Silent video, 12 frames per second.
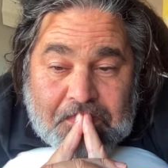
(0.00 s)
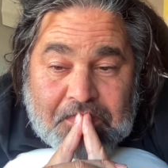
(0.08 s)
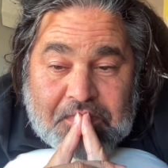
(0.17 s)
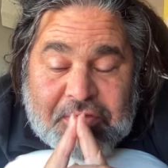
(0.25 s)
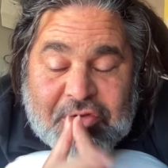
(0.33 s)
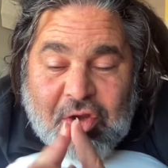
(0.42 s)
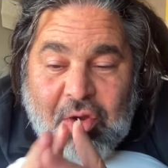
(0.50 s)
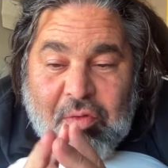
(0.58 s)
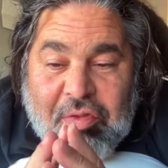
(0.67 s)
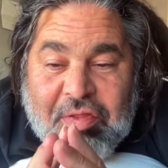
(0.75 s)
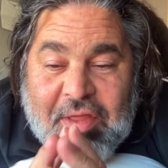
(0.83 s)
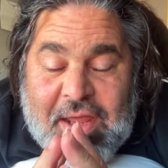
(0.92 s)
So
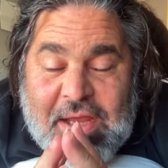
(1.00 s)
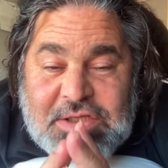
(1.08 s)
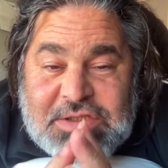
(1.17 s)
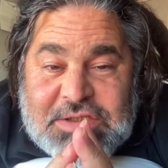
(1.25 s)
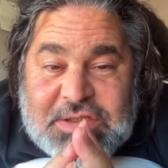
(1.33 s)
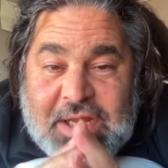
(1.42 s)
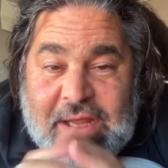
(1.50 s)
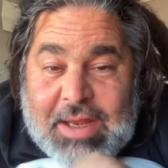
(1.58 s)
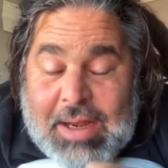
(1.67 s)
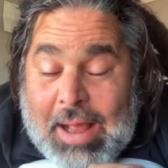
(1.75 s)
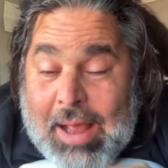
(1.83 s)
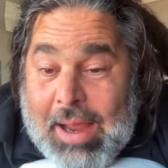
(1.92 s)
things hit
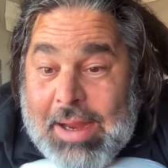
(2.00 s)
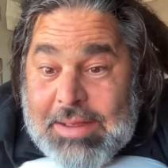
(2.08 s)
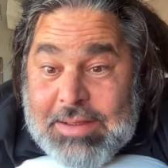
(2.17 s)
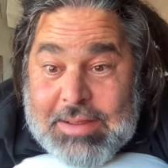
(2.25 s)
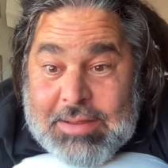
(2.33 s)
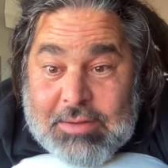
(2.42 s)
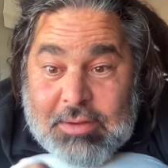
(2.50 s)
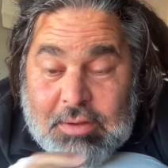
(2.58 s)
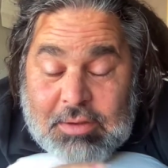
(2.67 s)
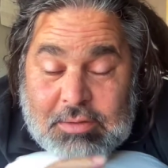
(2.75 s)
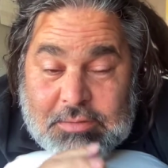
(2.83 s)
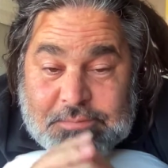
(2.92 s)
high gear